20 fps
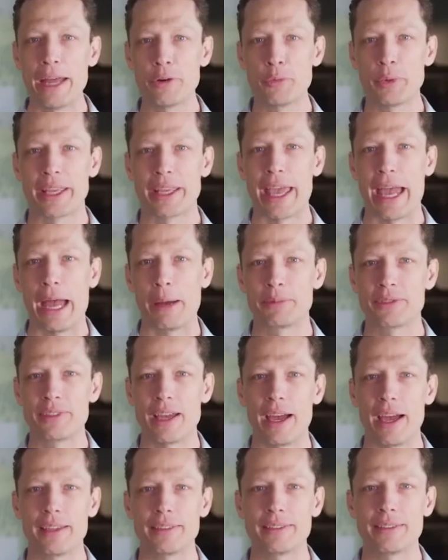Had we
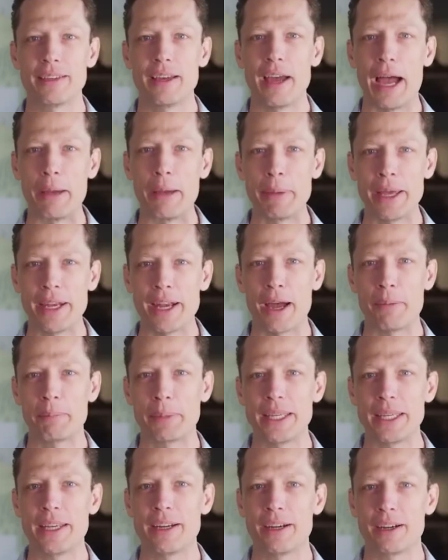capsized, I may
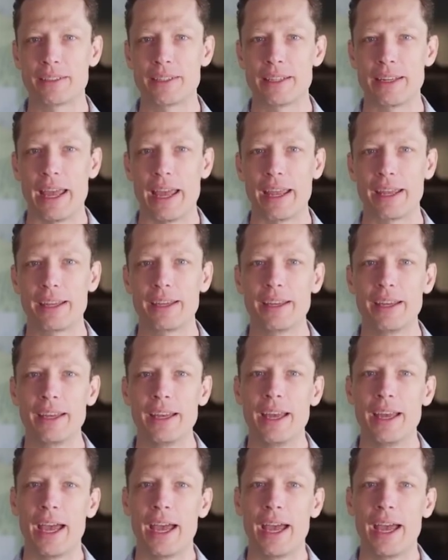not be here today,